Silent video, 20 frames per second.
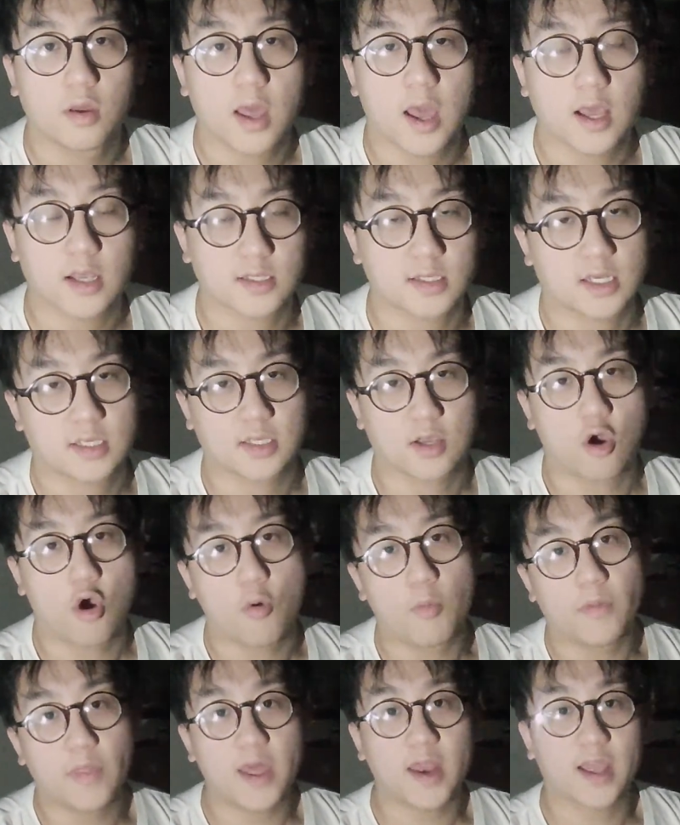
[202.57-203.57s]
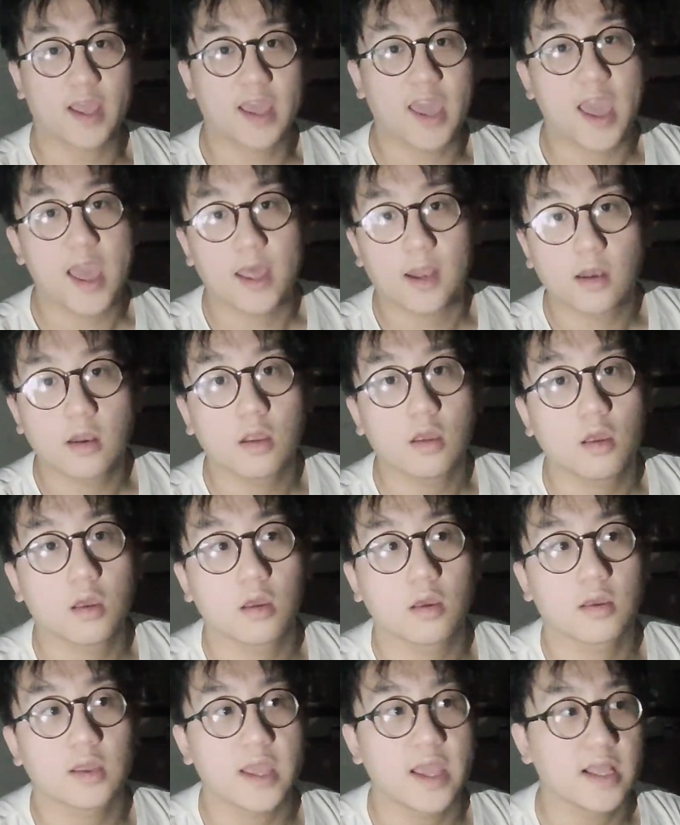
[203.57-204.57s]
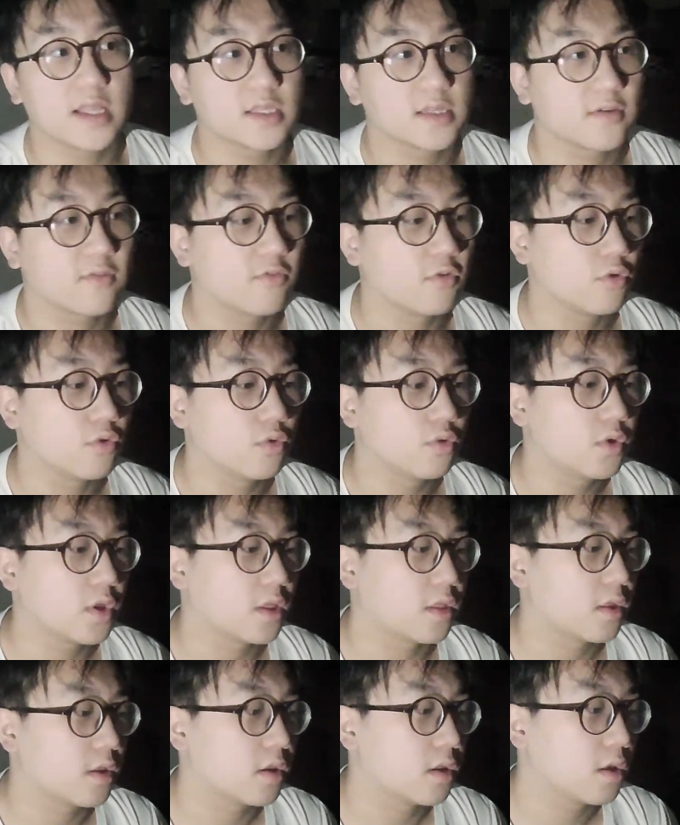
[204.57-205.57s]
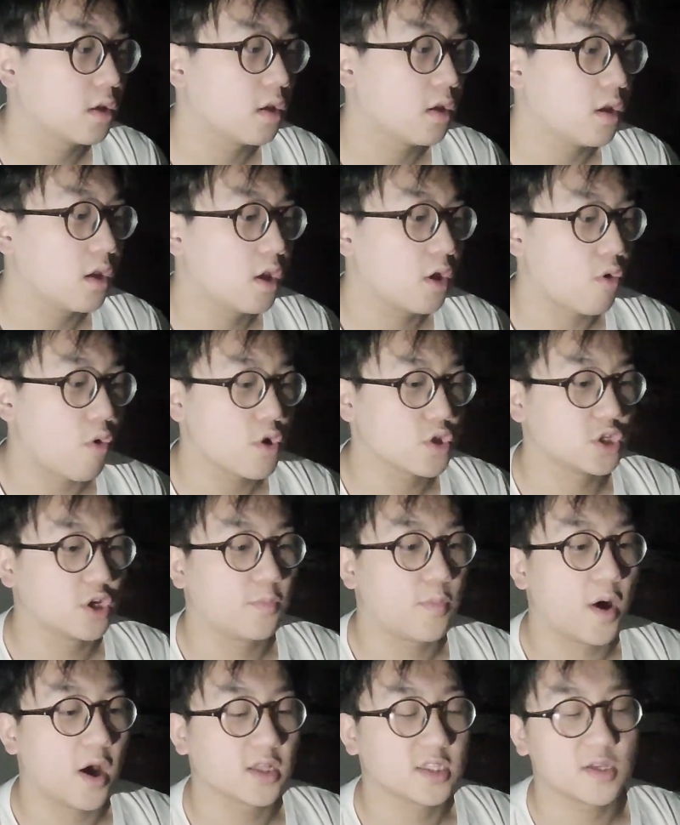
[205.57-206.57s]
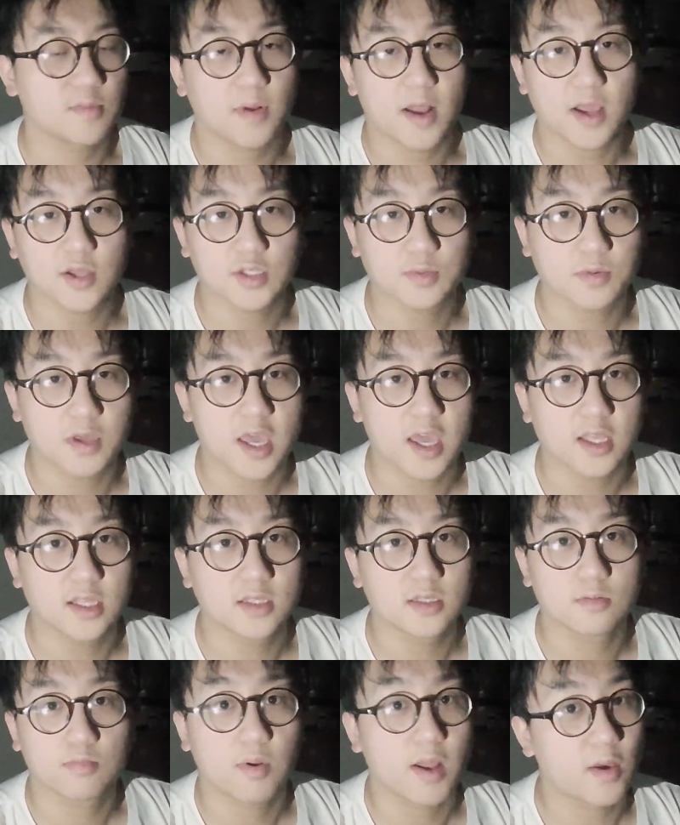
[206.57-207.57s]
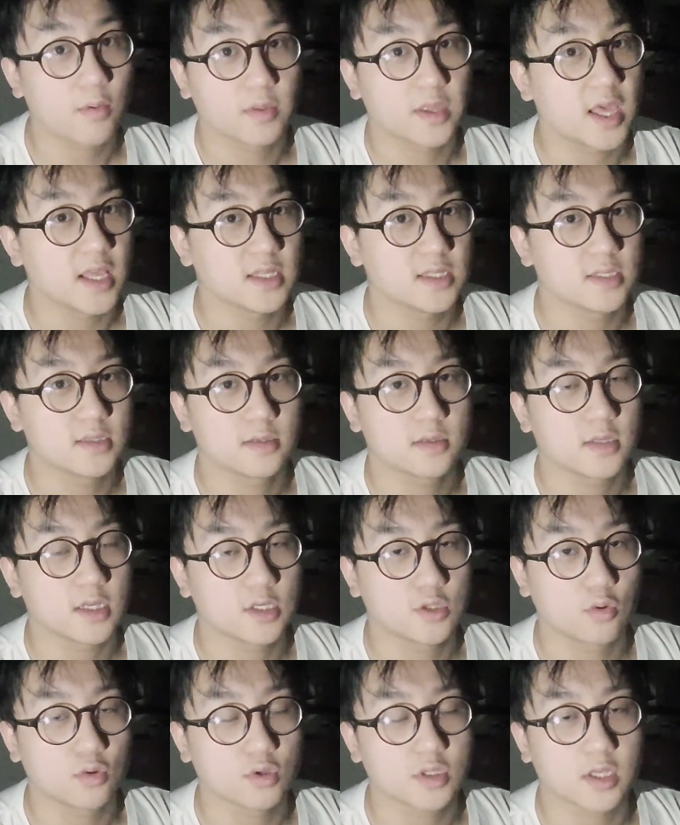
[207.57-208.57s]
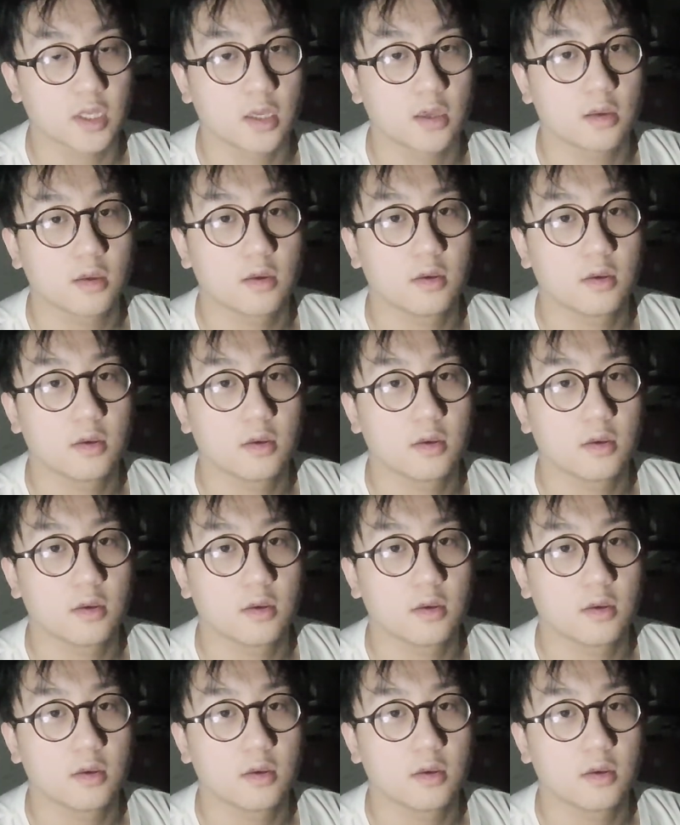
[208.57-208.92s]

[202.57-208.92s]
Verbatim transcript: exercising at home and then again eating food and then going to a party playing some kids playing with kids is exhausting